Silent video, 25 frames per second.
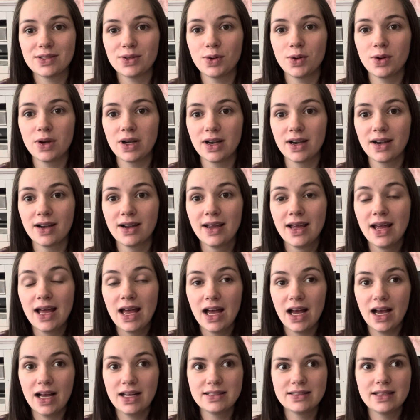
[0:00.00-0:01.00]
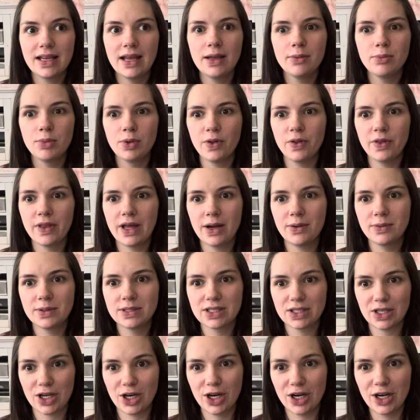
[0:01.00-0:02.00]
or a table that
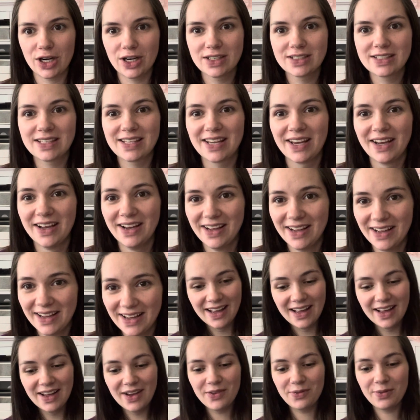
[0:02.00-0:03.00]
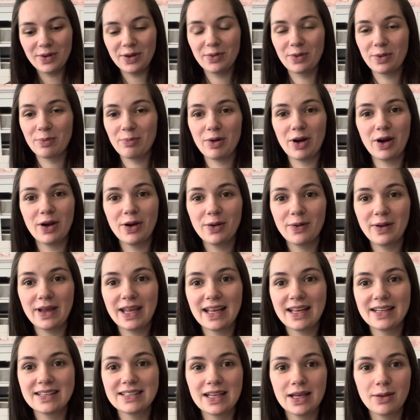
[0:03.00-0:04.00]
was ours. We were
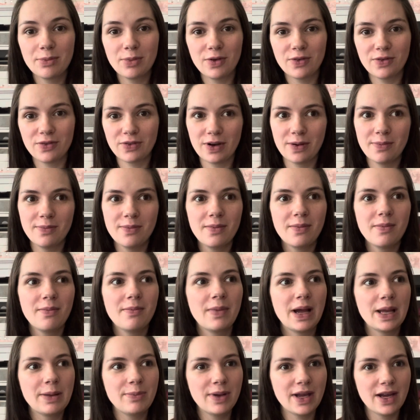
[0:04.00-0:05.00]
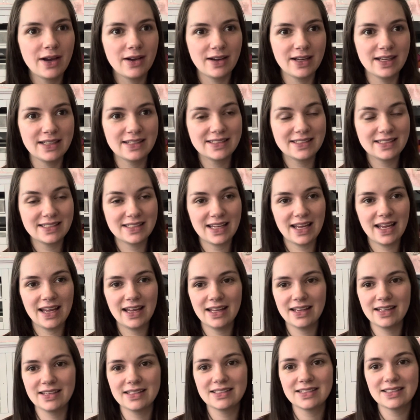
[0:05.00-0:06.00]
borrowing a table from my parents,
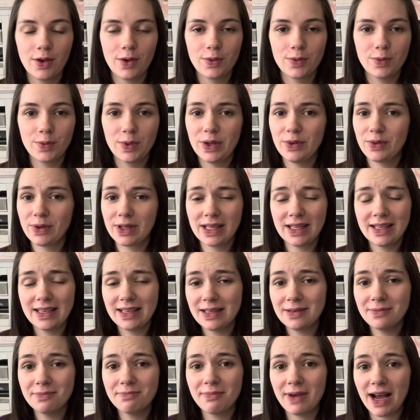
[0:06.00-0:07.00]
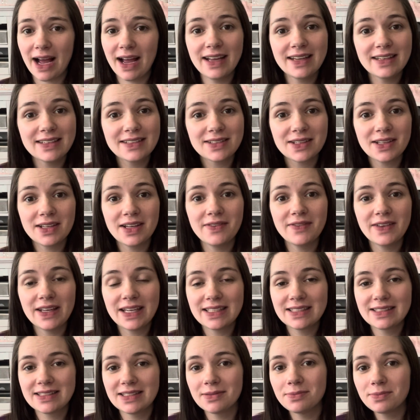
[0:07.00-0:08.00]
and we really didn't mind
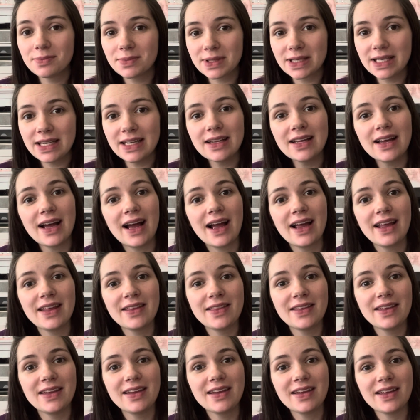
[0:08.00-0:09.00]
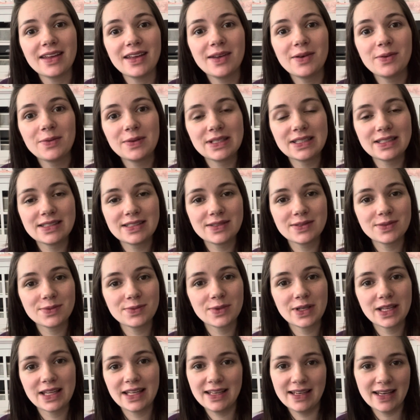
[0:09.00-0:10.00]
living simply. I think it was
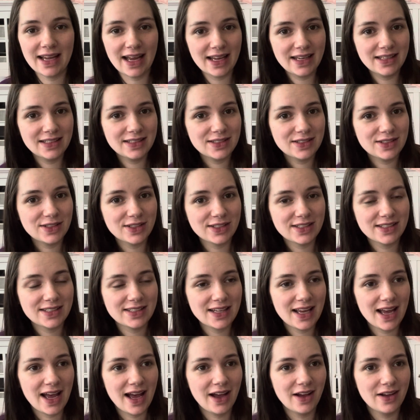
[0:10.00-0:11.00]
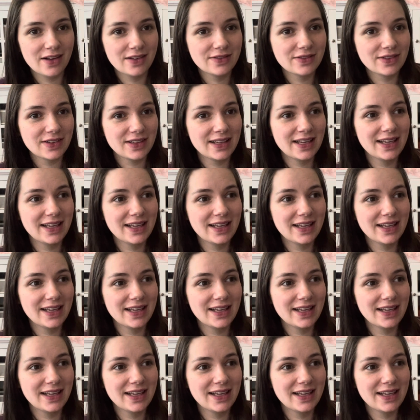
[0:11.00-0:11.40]
really nice just to have